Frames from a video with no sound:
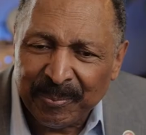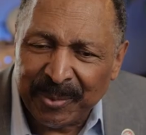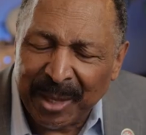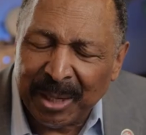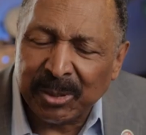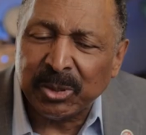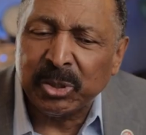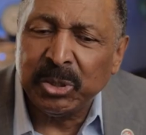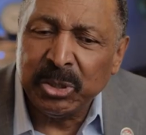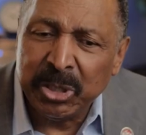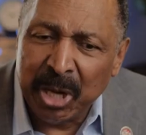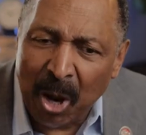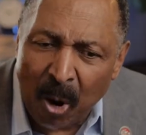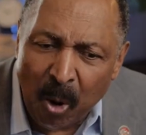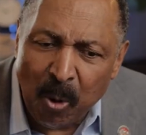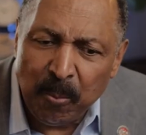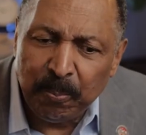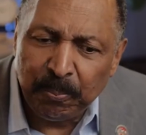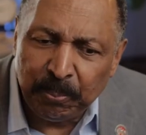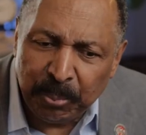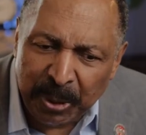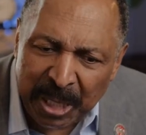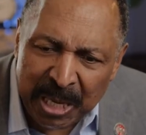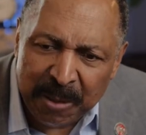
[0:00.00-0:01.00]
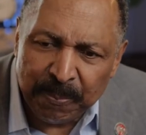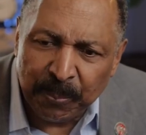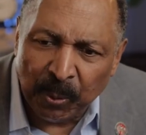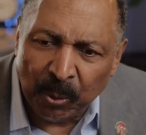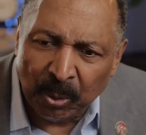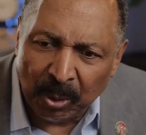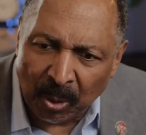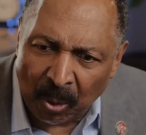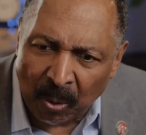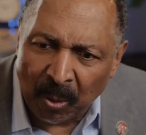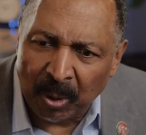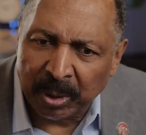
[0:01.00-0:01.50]
There's no
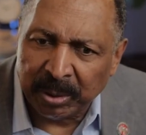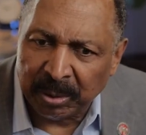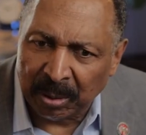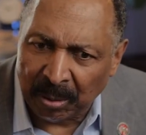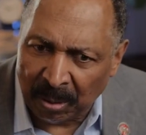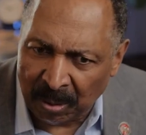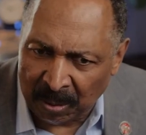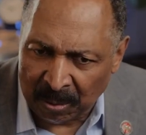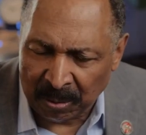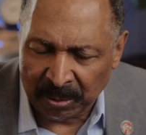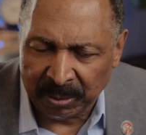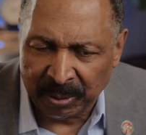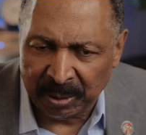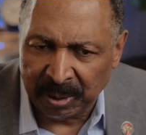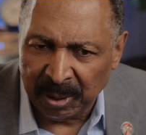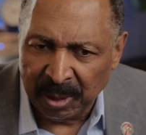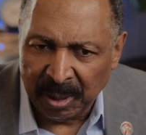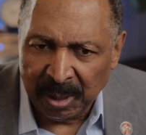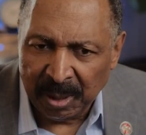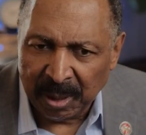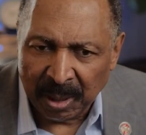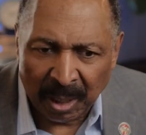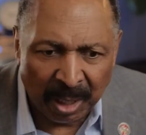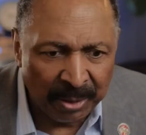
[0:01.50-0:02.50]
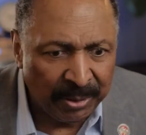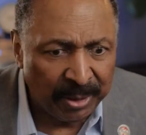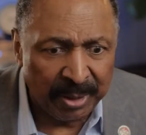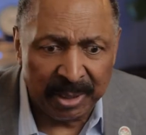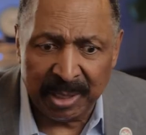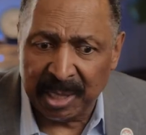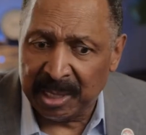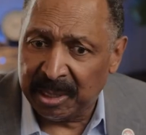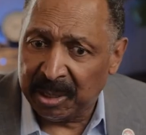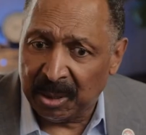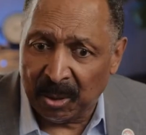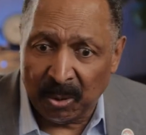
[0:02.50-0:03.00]
people on earth, other
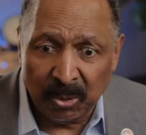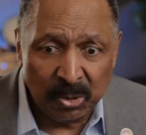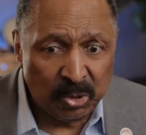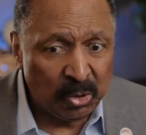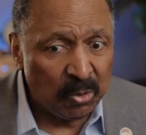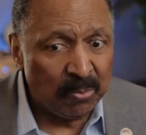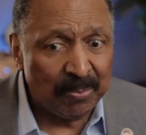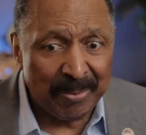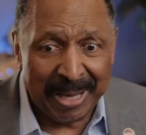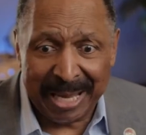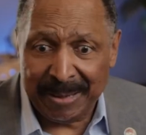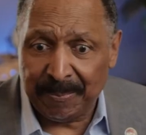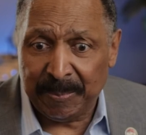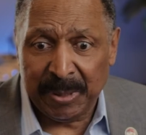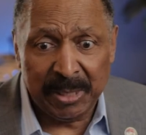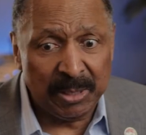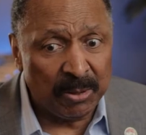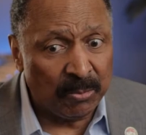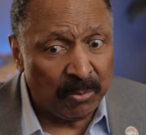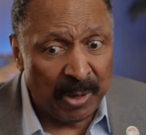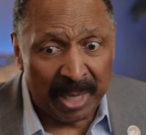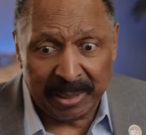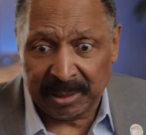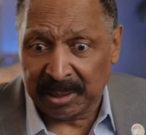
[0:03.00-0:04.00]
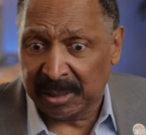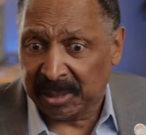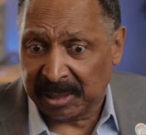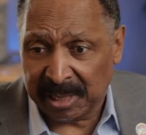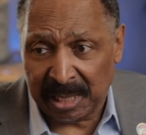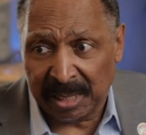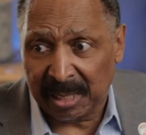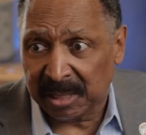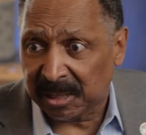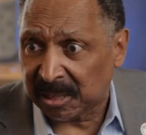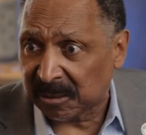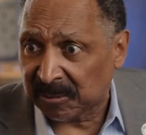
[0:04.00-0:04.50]
than those who might be direct
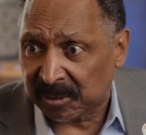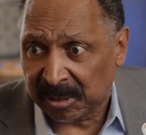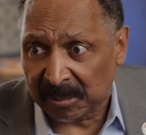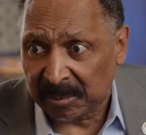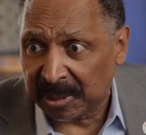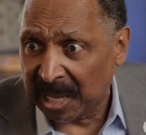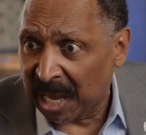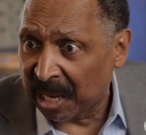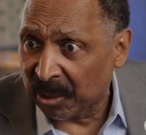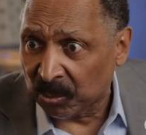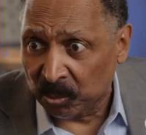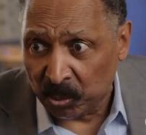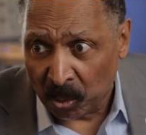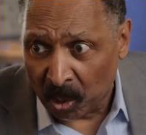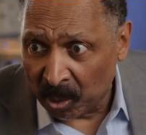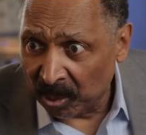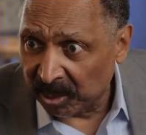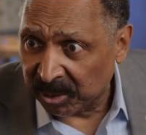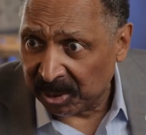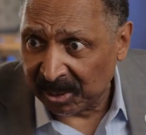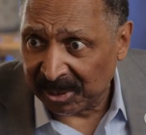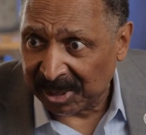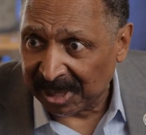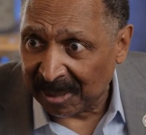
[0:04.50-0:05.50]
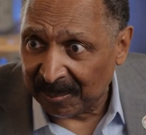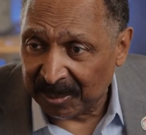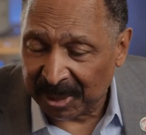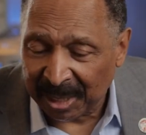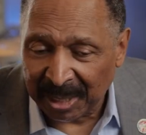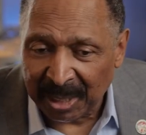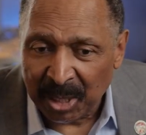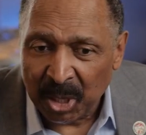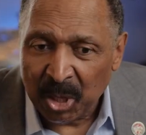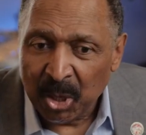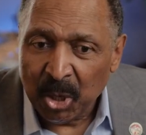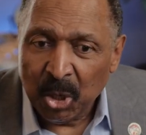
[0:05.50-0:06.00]
descendants of some kind of royalty or
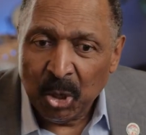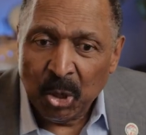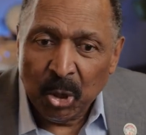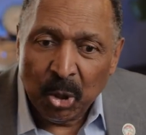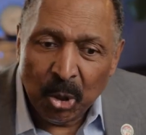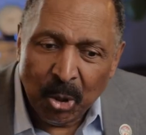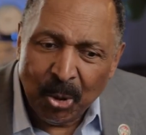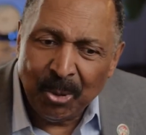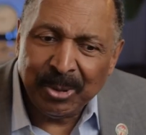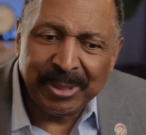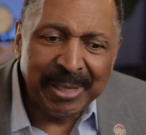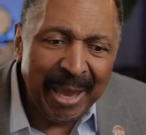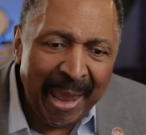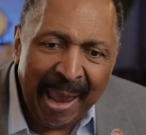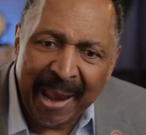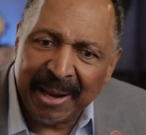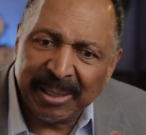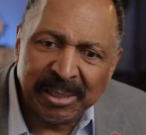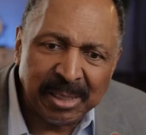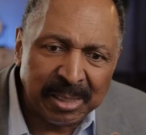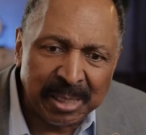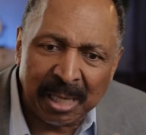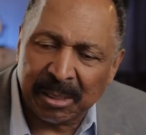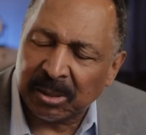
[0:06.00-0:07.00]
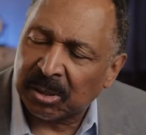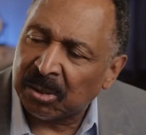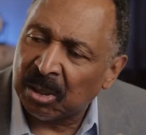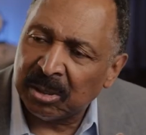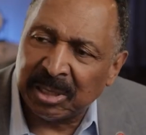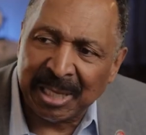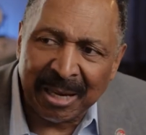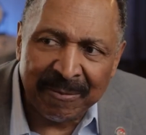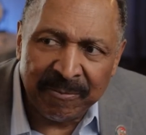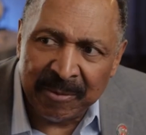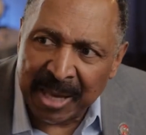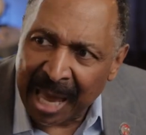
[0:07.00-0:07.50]
something, whose
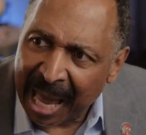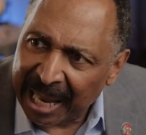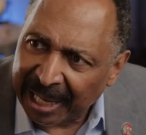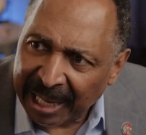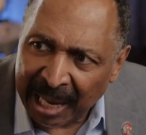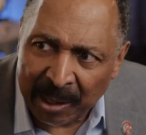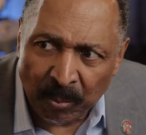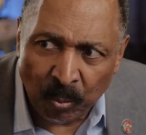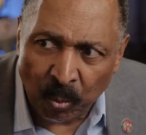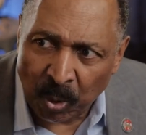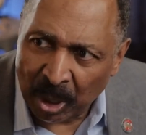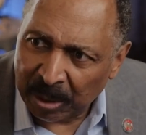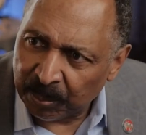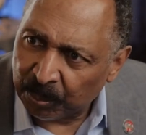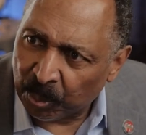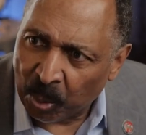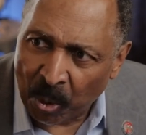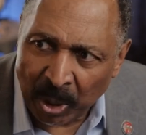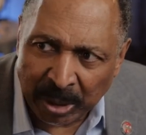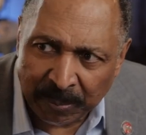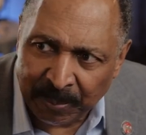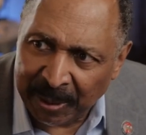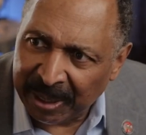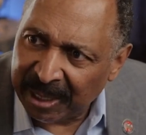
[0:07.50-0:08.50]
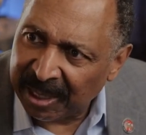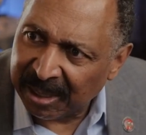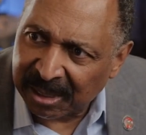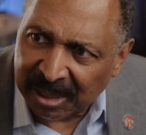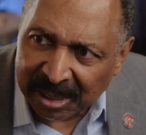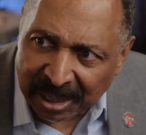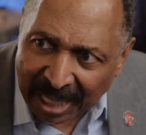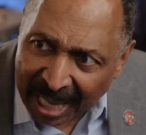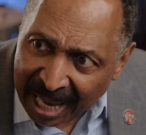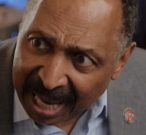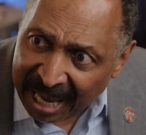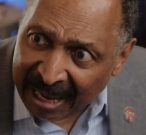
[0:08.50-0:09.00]
ancestors have not at one point been
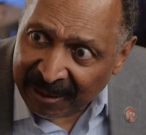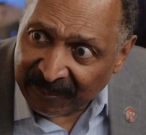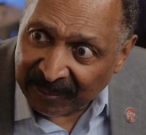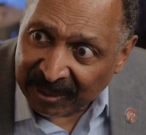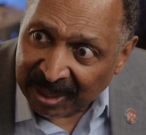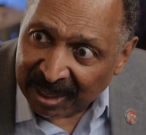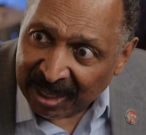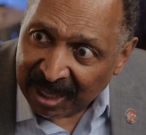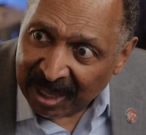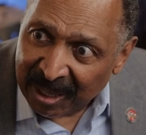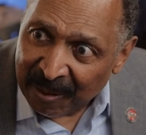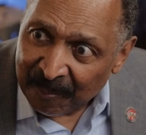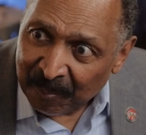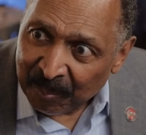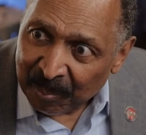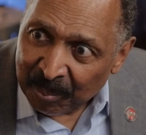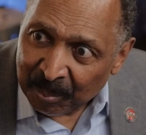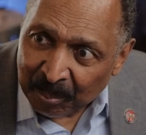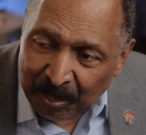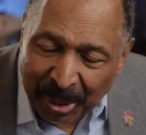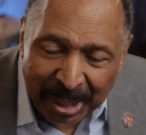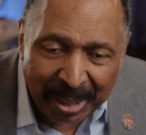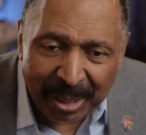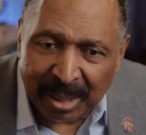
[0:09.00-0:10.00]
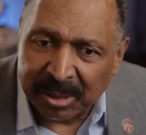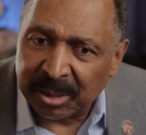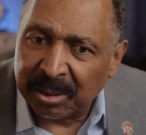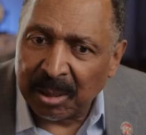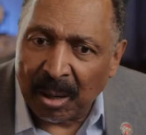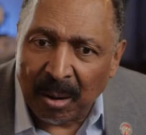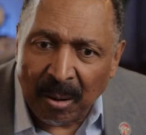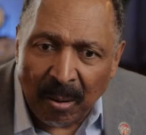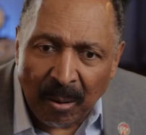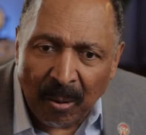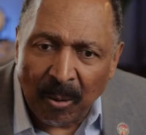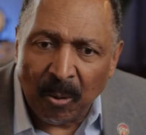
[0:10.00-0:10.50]
enslaved. Because the
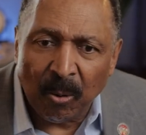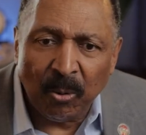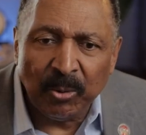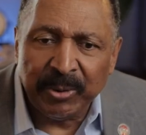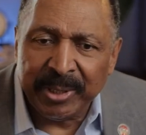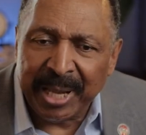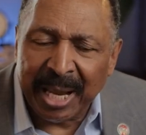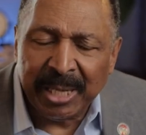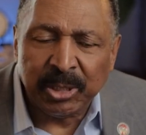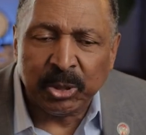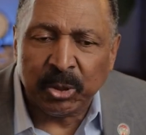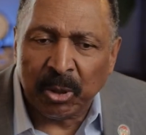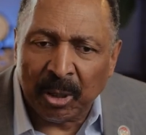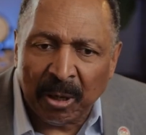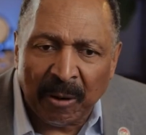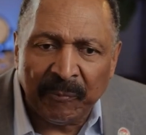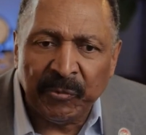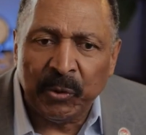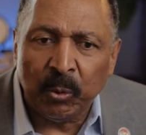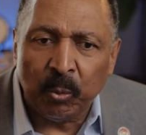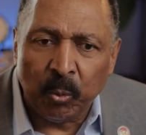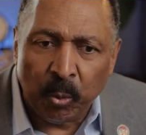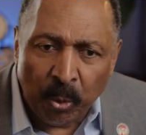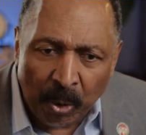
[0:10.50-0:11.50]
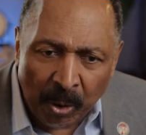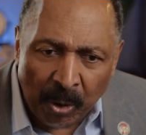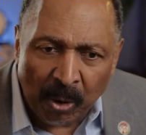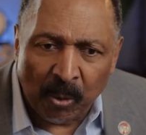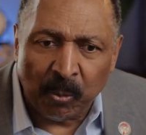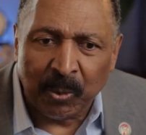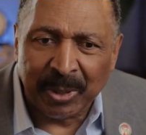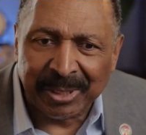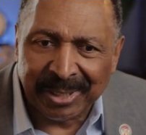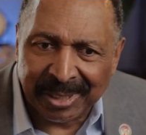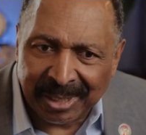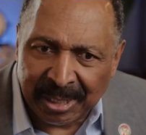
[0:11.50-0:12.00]
whole nature of the
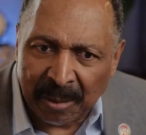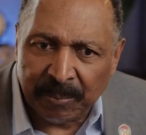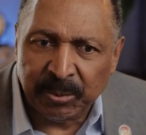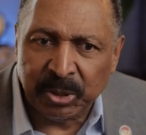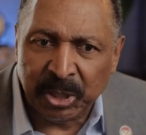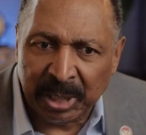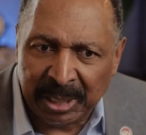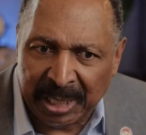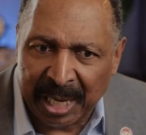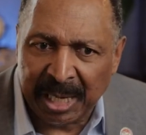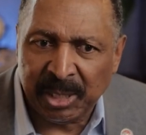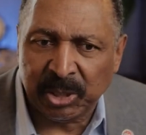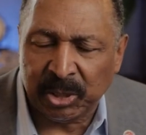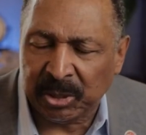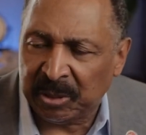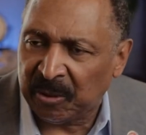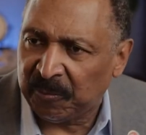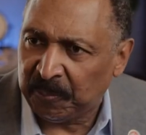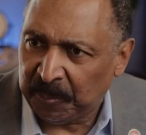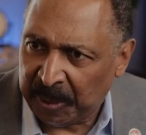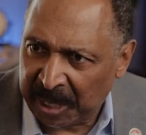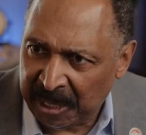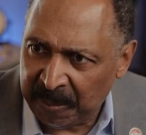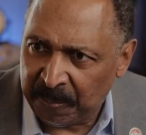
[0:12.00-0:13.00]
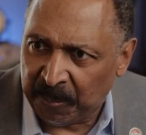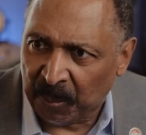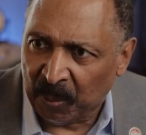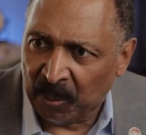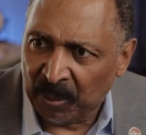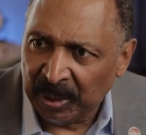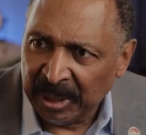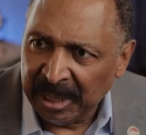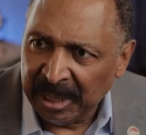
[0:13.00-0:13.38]
world was subjugation of people.